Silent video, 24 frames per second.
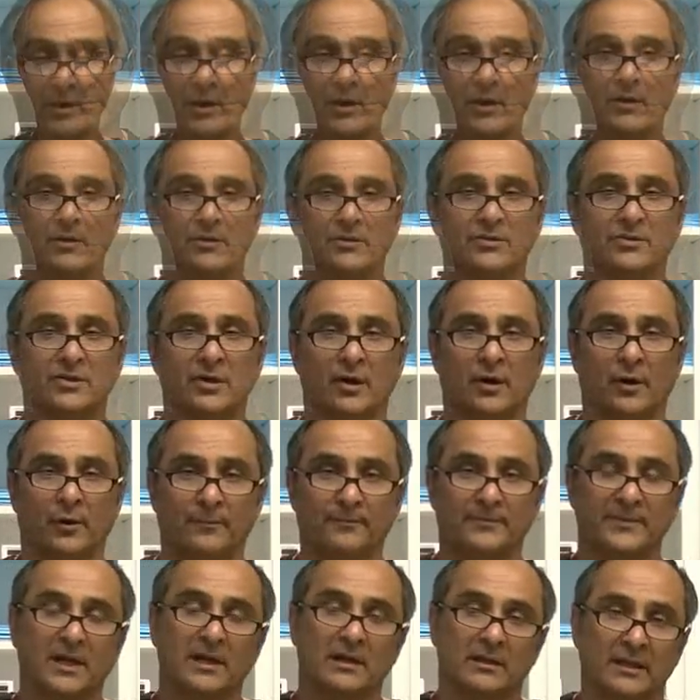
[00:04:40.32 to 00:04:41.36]

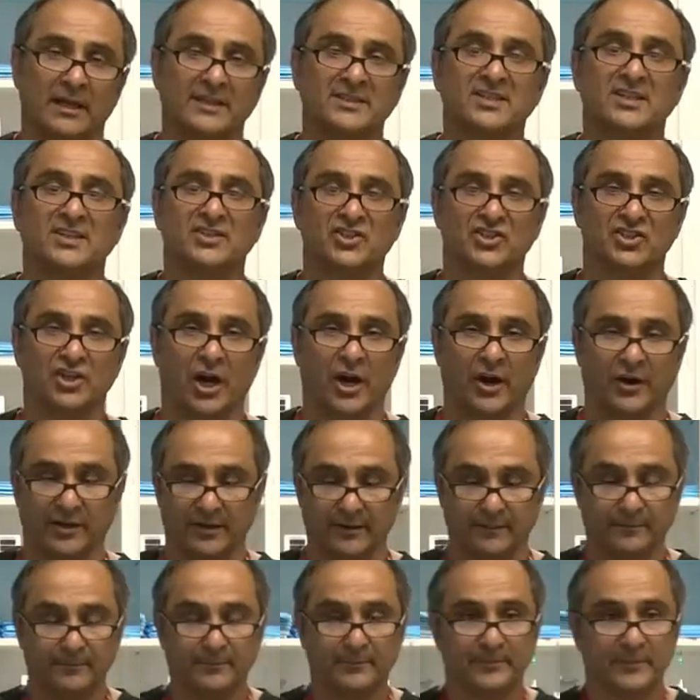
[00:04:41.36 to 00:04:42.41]
So, let's get
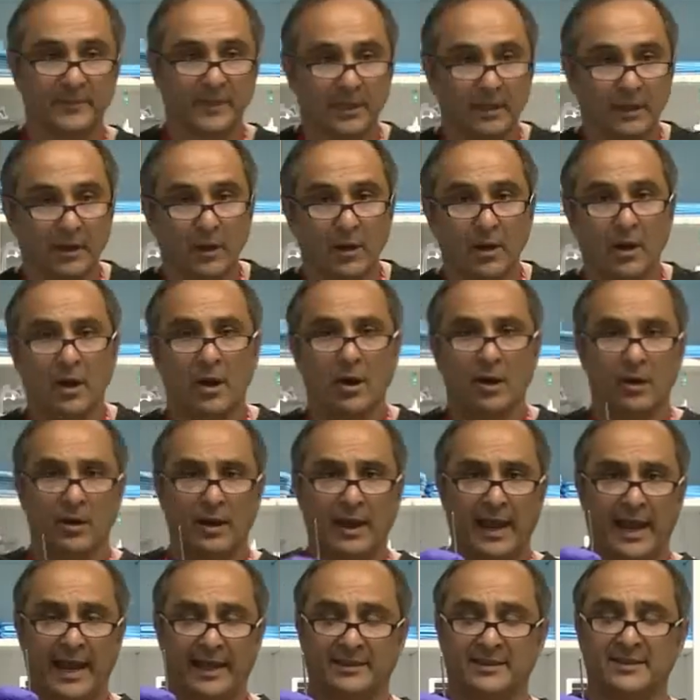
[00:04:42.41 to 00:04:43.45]
started.
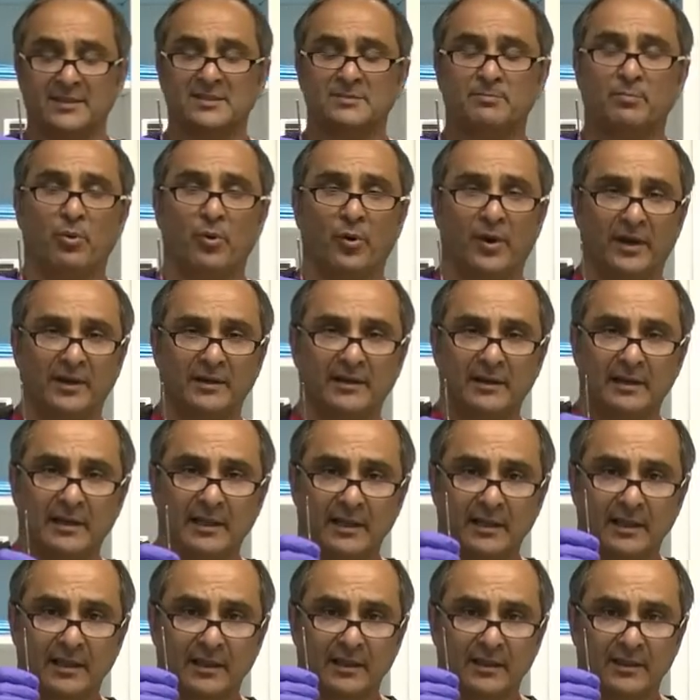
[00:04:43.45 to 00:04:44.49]
At this point,
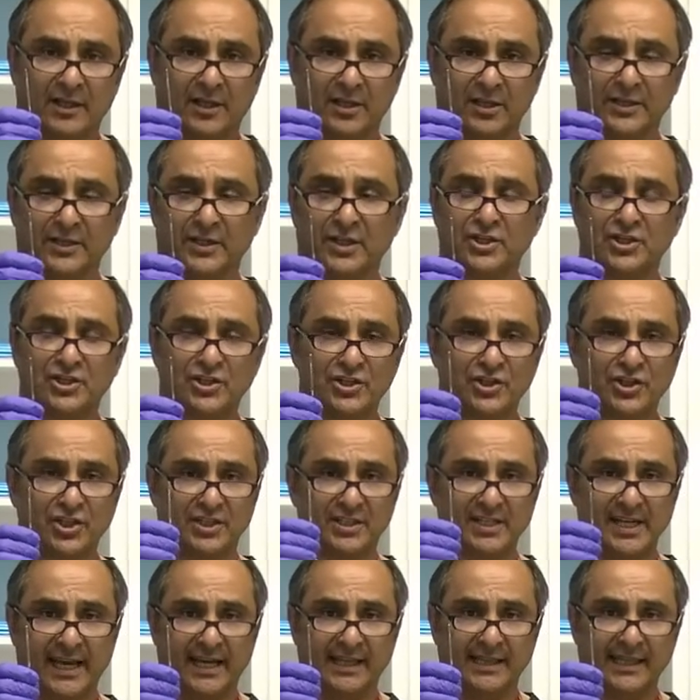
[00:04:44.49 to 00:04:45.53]
the clinician
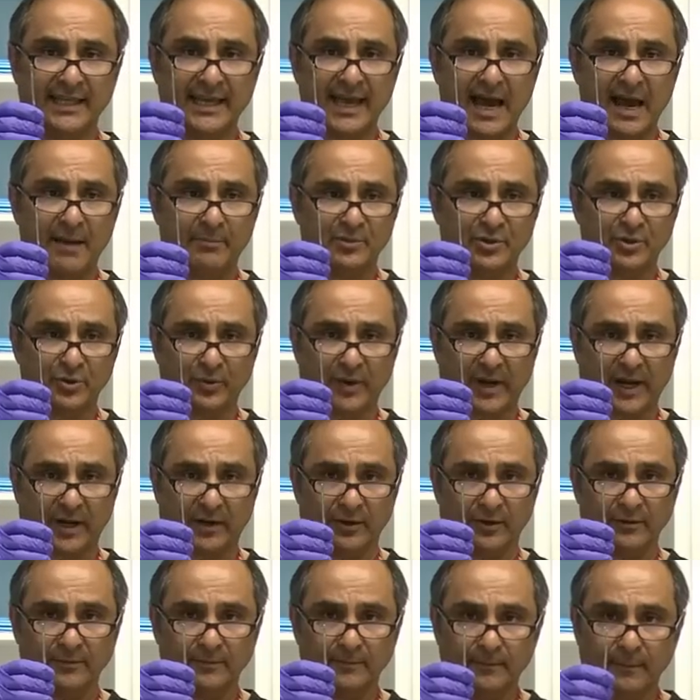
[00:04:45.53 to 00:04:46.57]
should take the
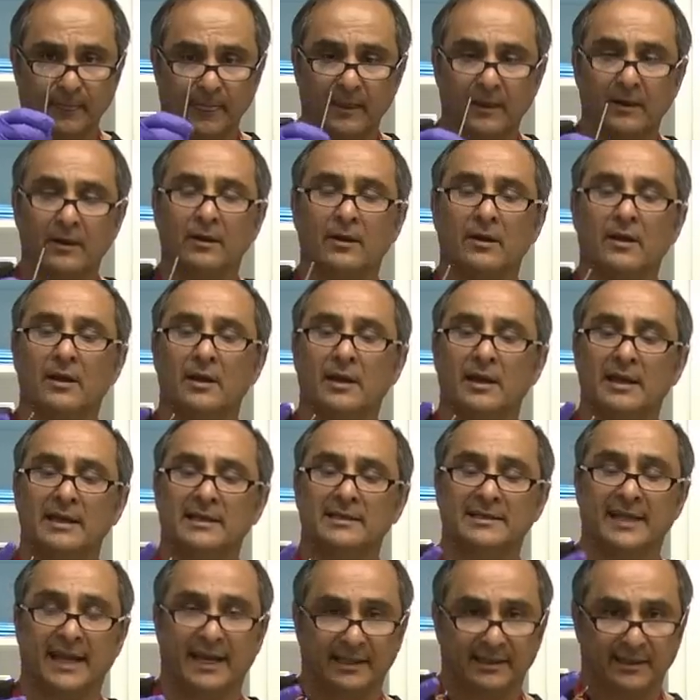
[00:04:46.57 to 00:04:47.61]
obturator,
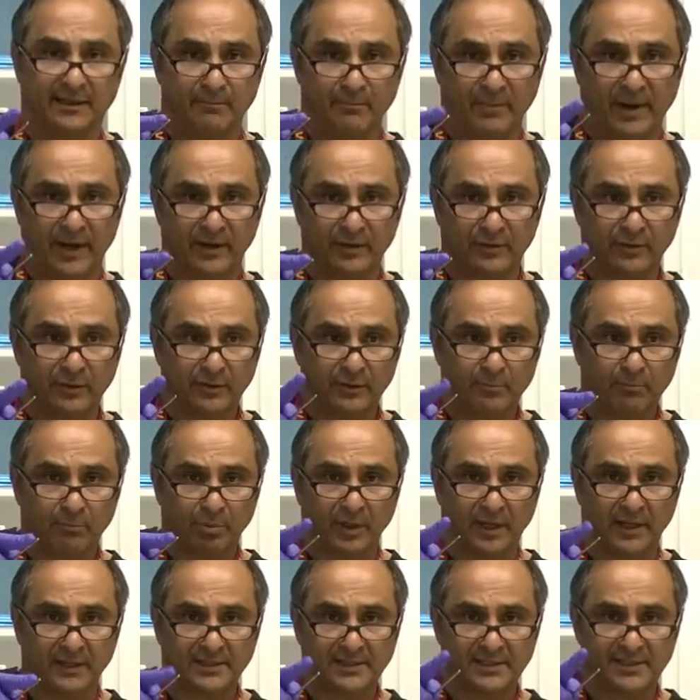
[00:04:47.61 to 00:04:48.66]
take the metal
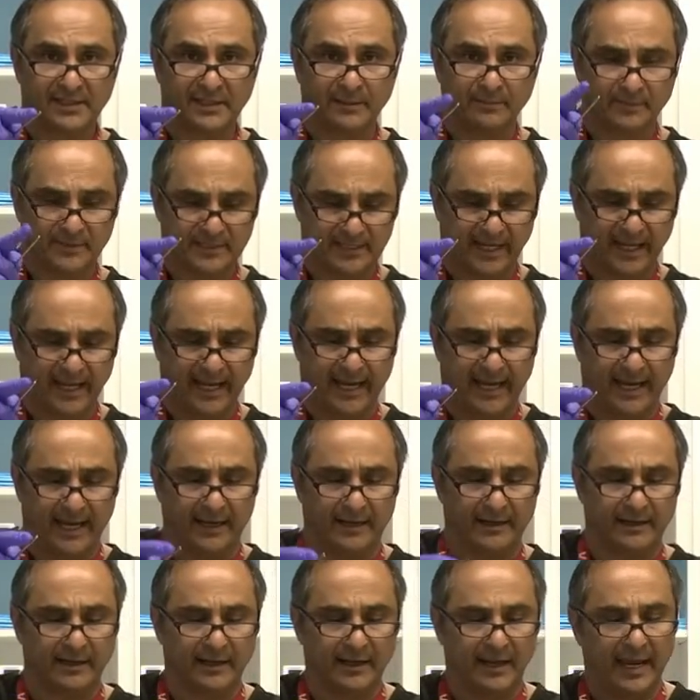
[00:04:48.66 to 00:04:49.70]
blunt-tipped
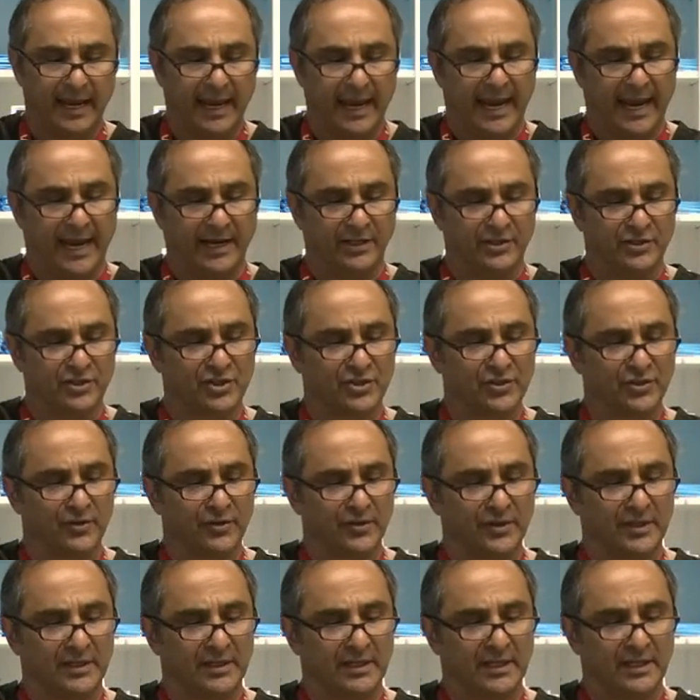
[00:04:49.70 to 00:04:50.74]
end, and
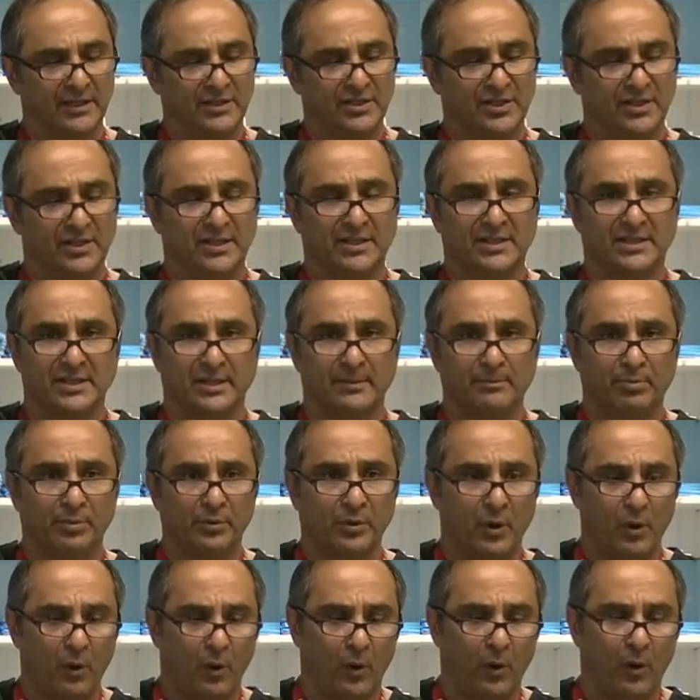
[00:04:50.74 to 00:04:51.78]
insert it into the
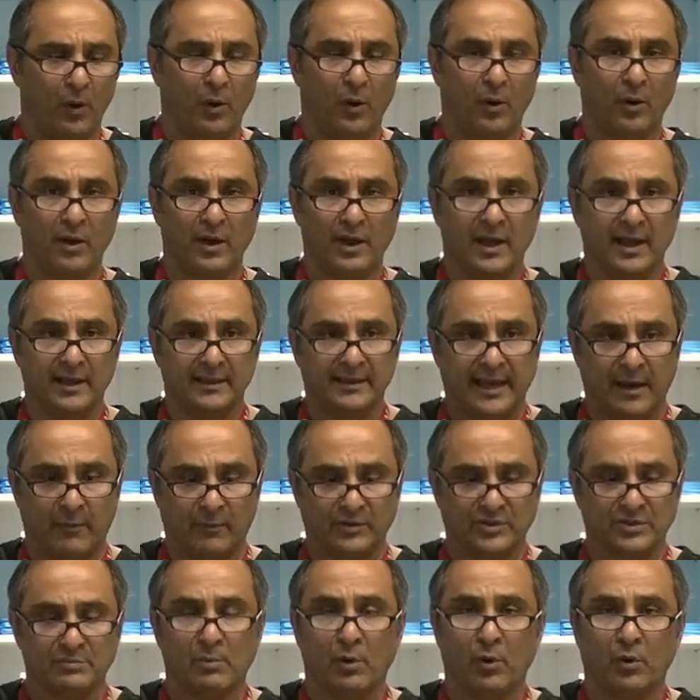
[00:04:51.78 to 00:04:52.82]
dimple hole that
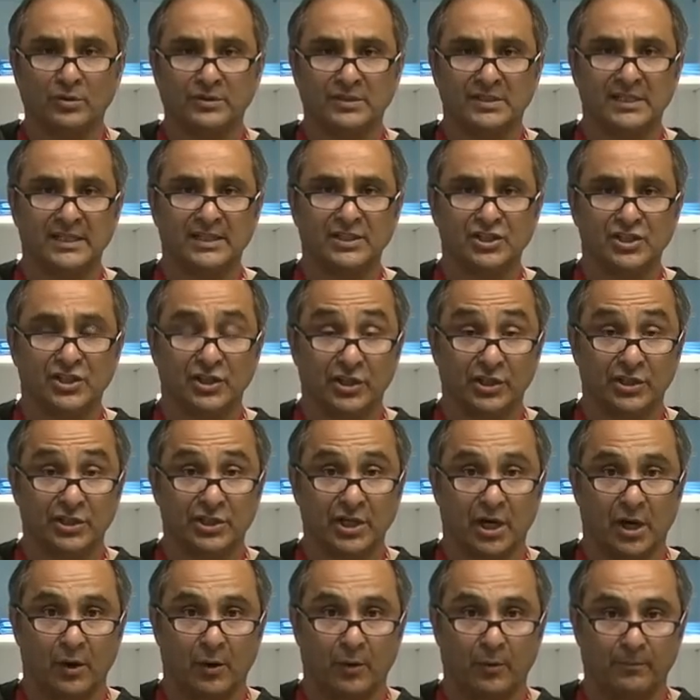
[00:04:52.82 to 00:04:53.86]
was molded into the
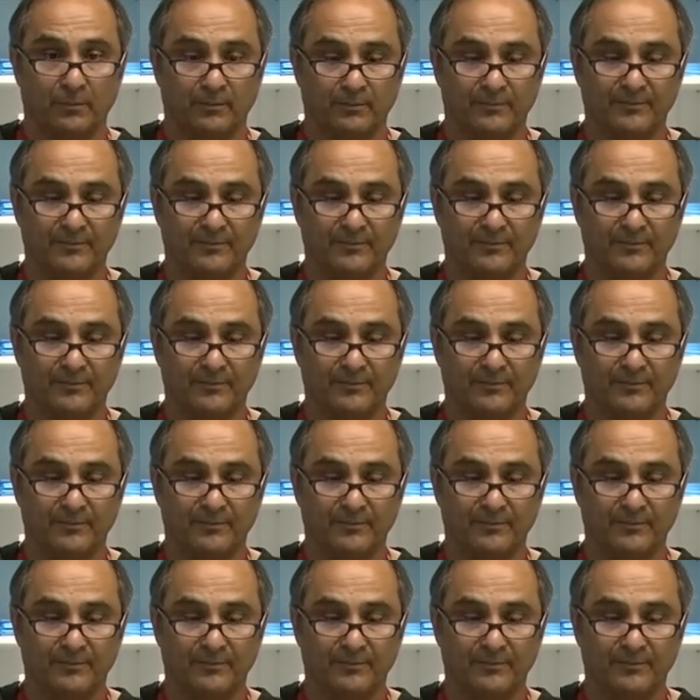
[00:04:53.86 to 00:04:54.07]
dome.